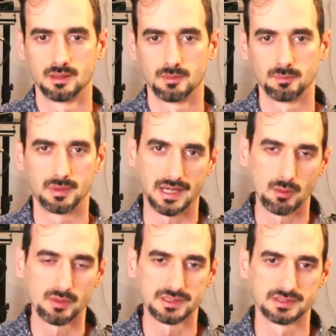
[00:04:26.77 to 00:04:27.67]
but i
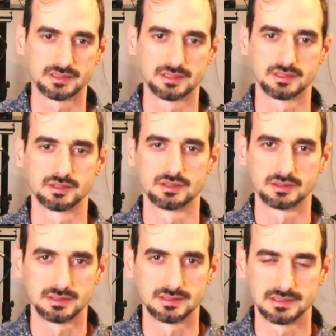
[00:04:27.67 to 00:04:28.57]
want us
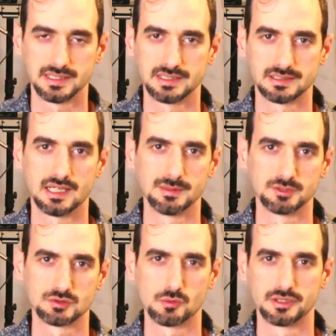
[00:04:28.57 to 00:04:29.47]
to take time
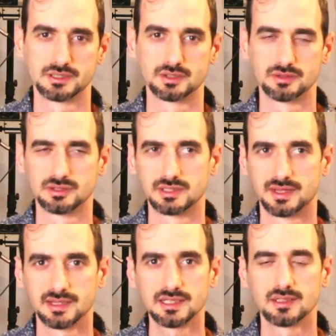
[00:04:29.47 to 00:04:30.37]
this morning to, to
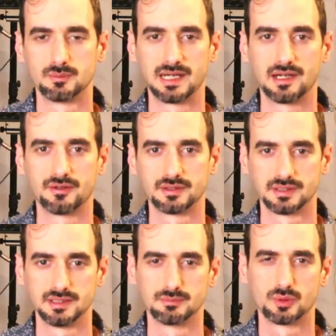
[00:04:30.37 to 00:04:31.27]
think about
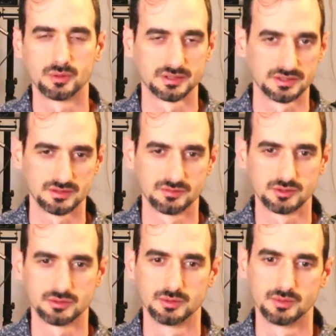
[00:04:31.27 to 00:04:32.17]
the importance of
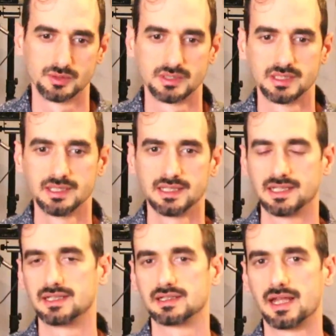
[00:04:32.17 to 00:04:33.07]
truth
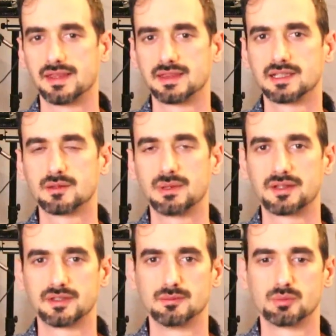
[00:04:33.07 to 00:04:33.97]
and, and think about
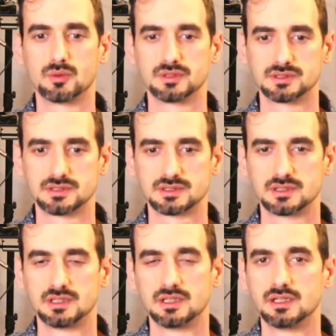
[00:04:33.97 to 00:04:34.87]
the importance
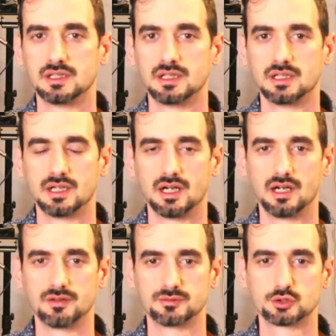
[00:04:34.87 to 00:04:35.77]

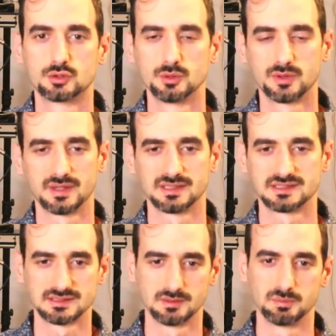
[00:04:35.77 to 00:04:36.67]
of truth
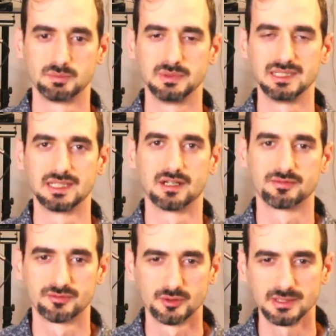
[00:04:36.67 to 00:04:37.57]
being a
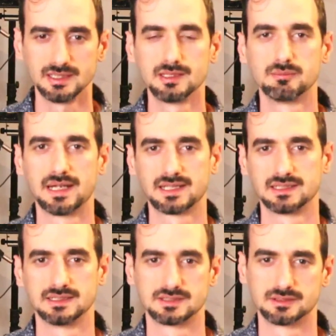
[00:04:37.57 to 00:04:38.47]
freeing
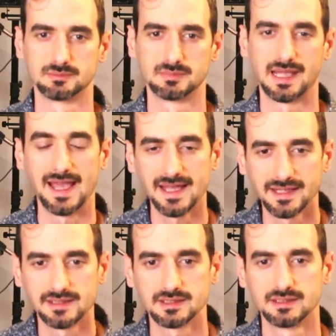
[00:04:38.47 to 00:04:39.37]
mechanism
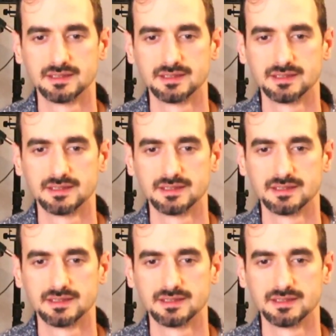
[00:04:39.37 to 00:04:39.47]
and